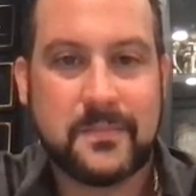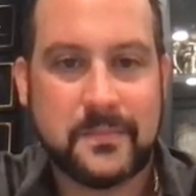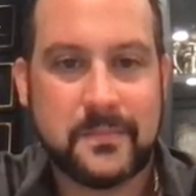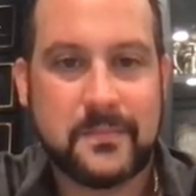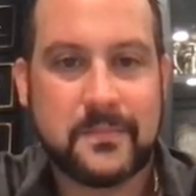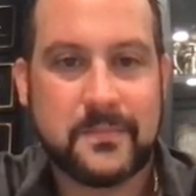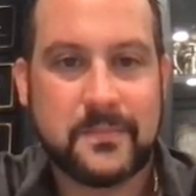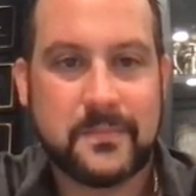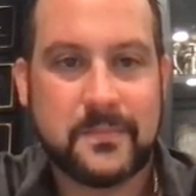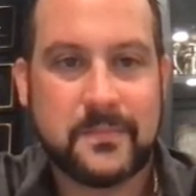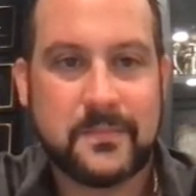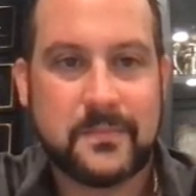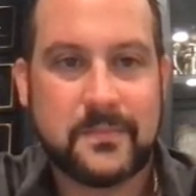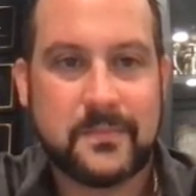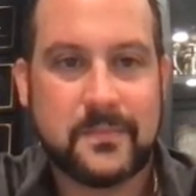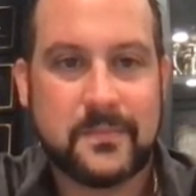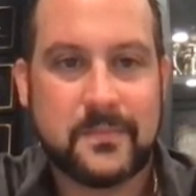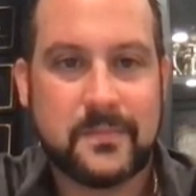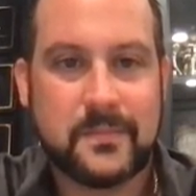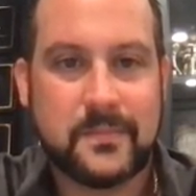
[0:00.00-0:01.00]

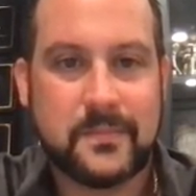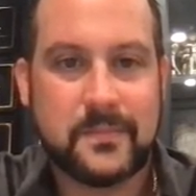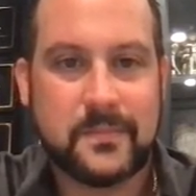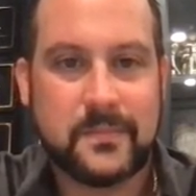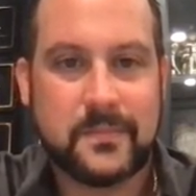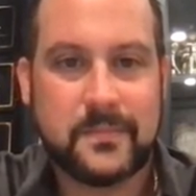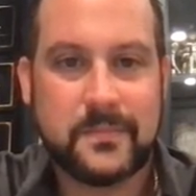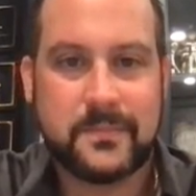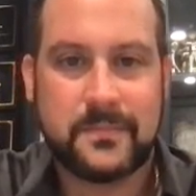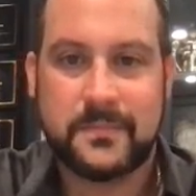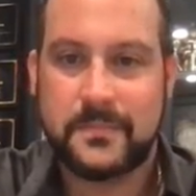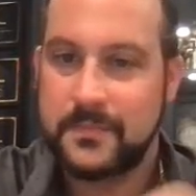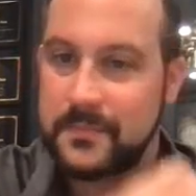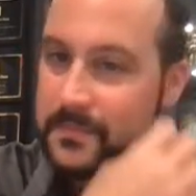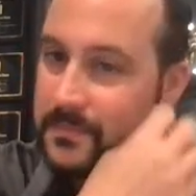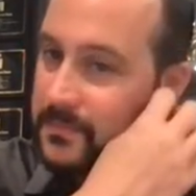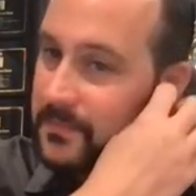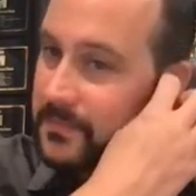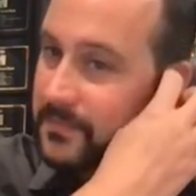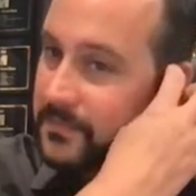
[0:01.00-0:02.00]

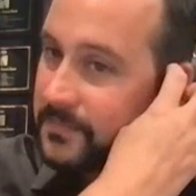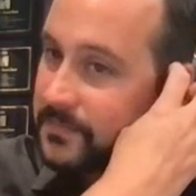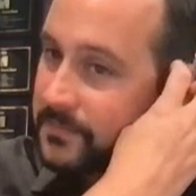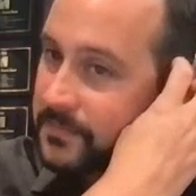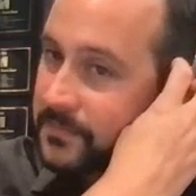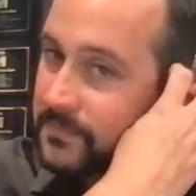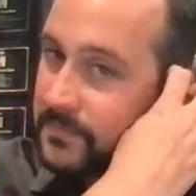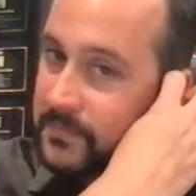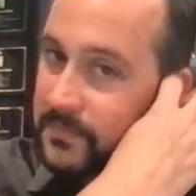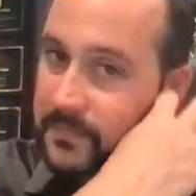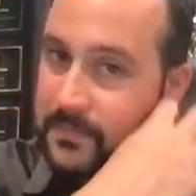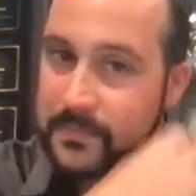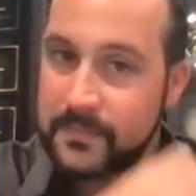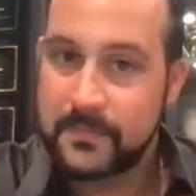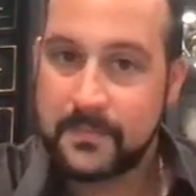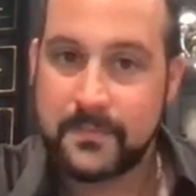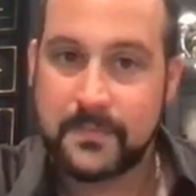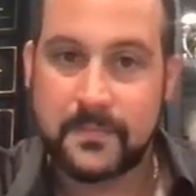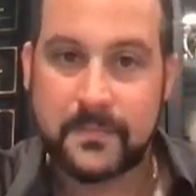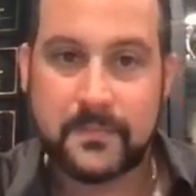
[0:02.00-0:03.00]

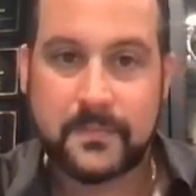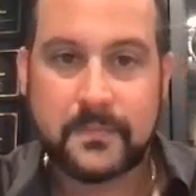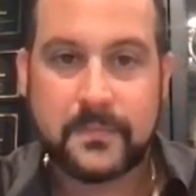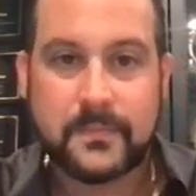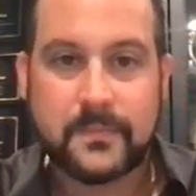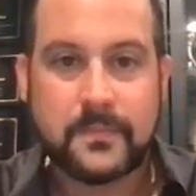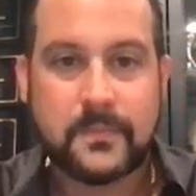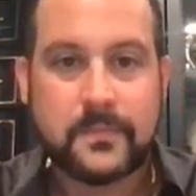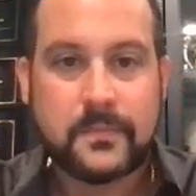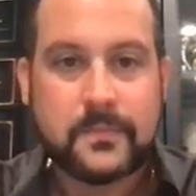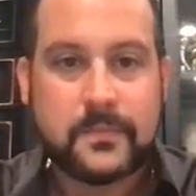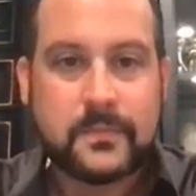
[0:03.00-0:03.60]
(not speaking)